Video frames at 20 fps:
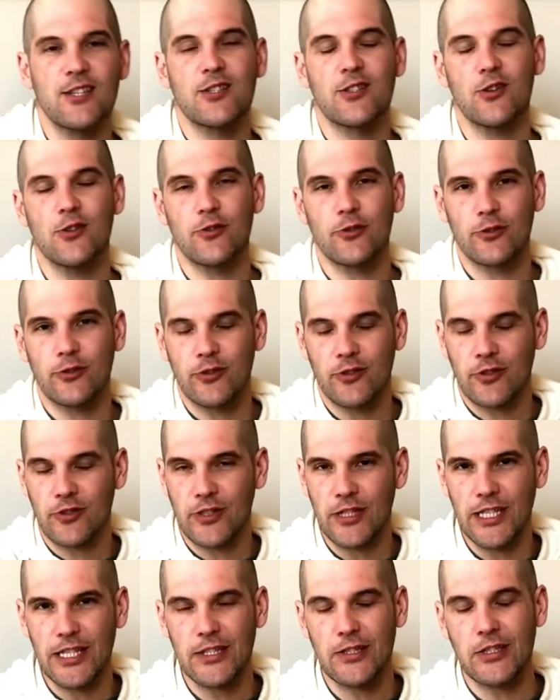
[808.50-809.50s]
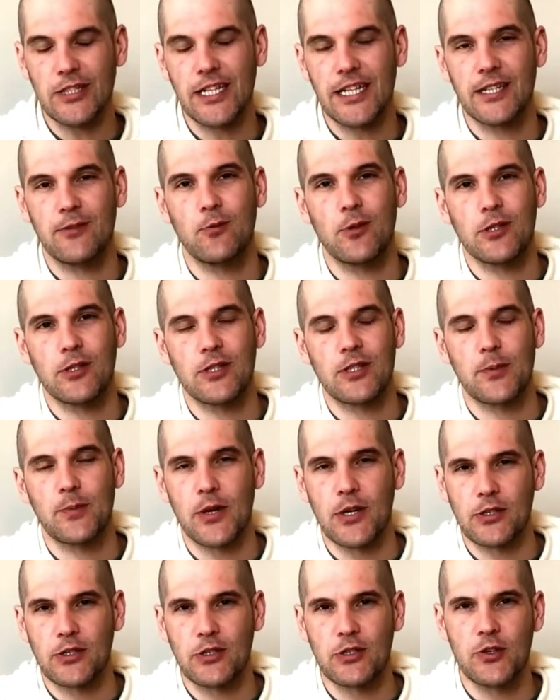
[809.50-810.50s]
So, the eagle-eyed ones
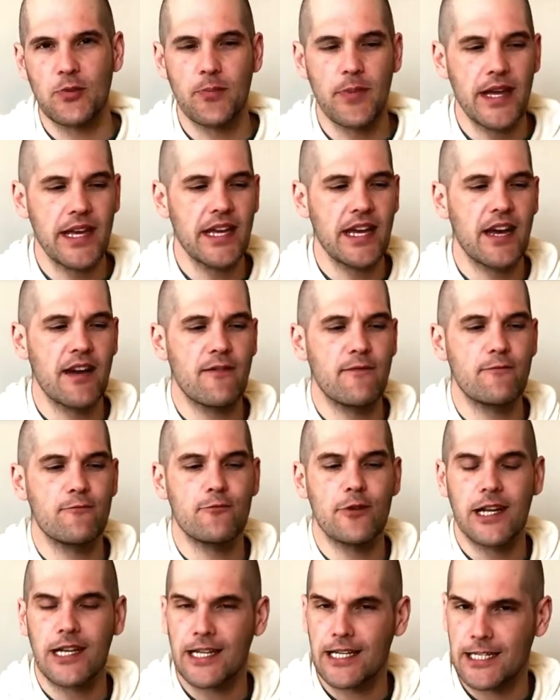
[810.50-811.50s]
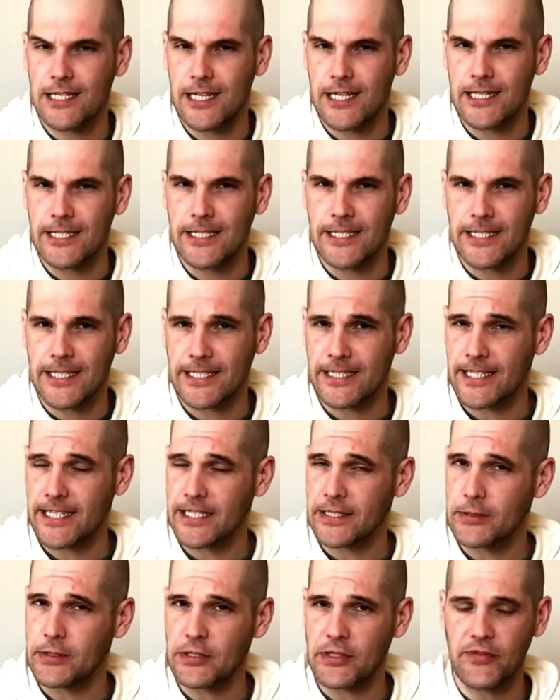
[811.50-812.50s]
amongst you may have recognized these
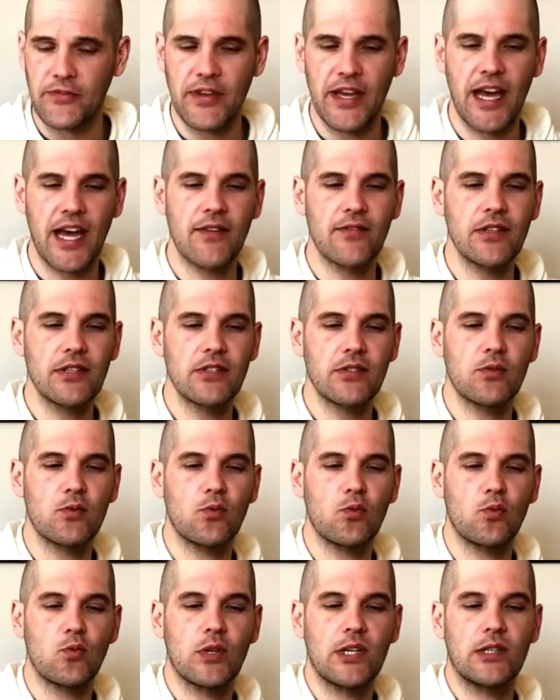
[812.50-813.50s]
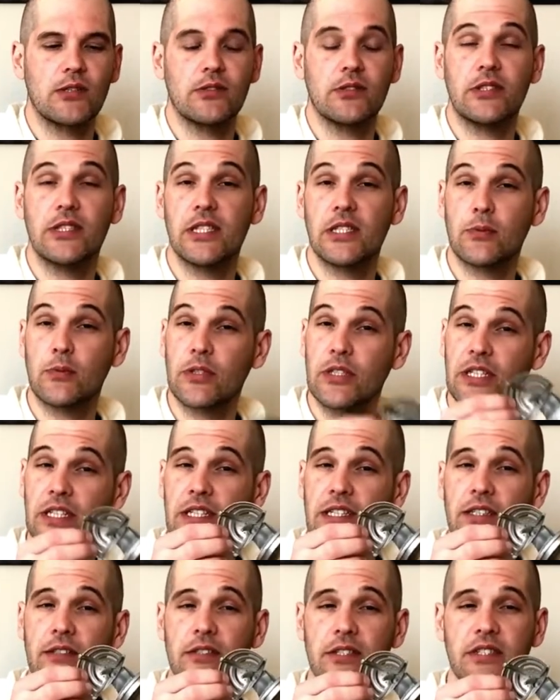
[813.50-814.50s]
accessories. If you haven't, well, this one
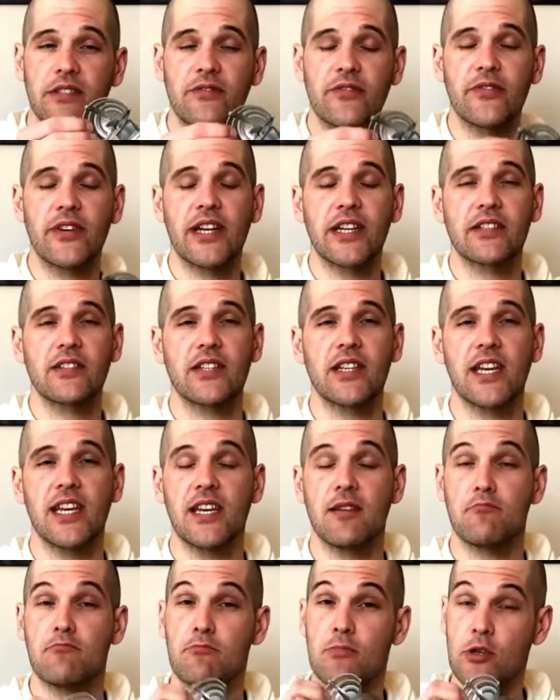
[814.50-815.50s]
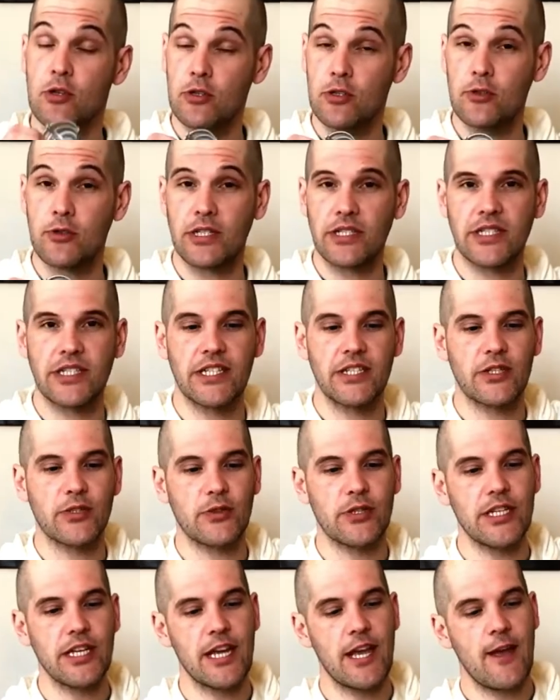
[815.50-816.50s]
here is in fact a Mutu
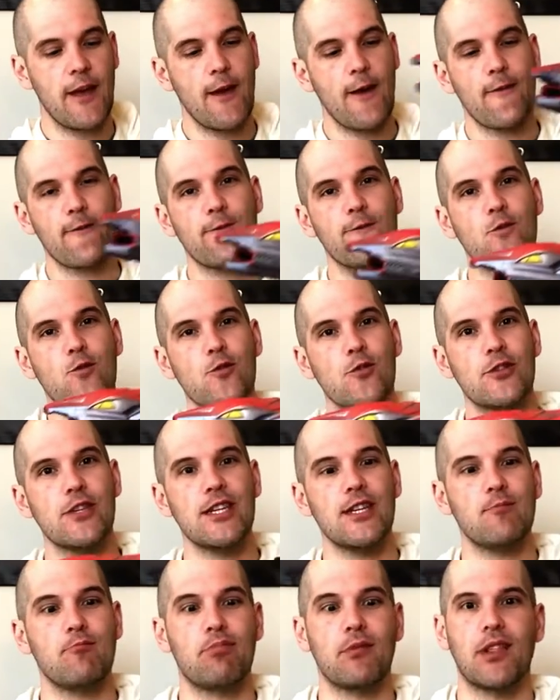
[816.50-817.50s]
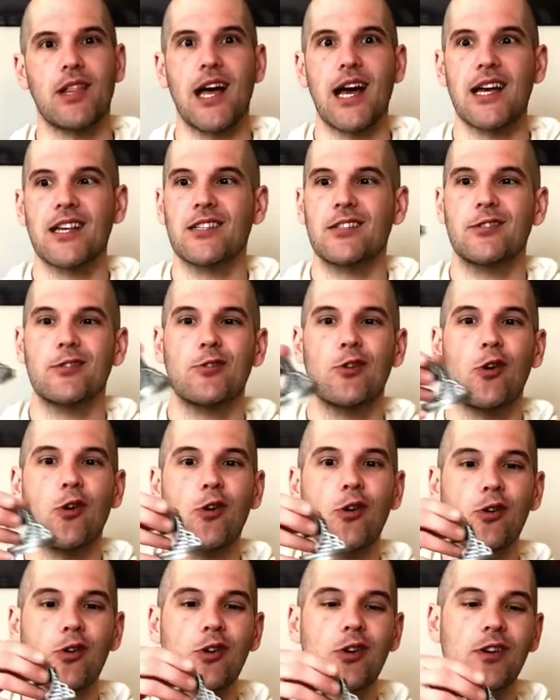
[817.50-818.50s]
accessory for the Blaster
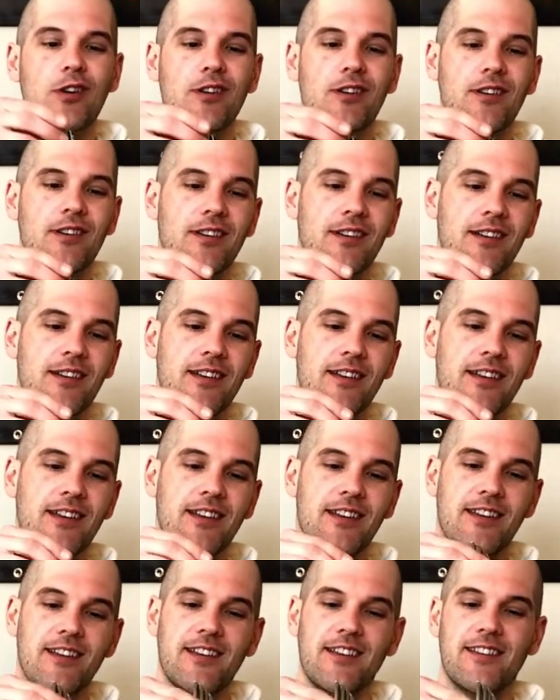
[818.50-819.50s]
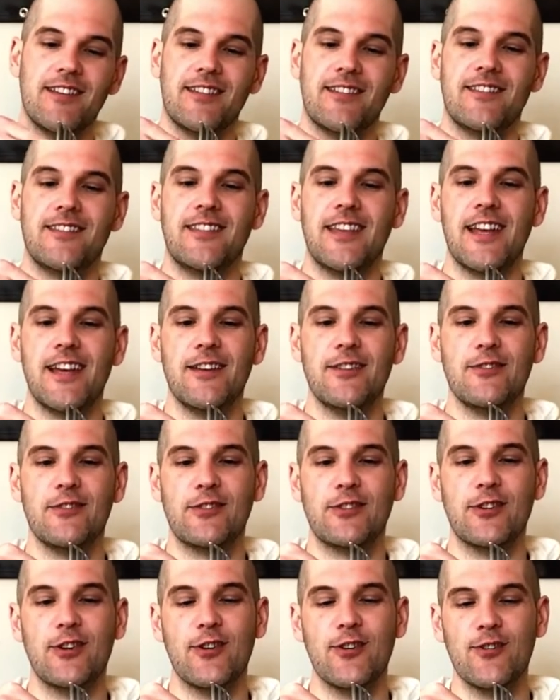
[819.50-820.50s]
Hawk. There
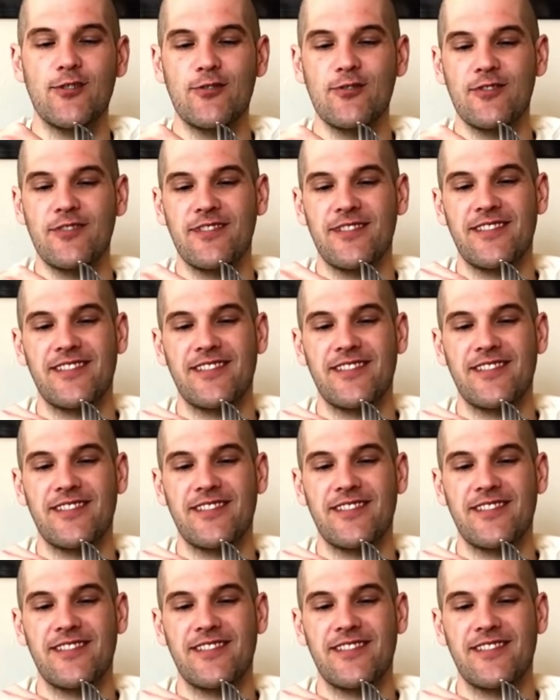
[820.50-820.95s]
you go.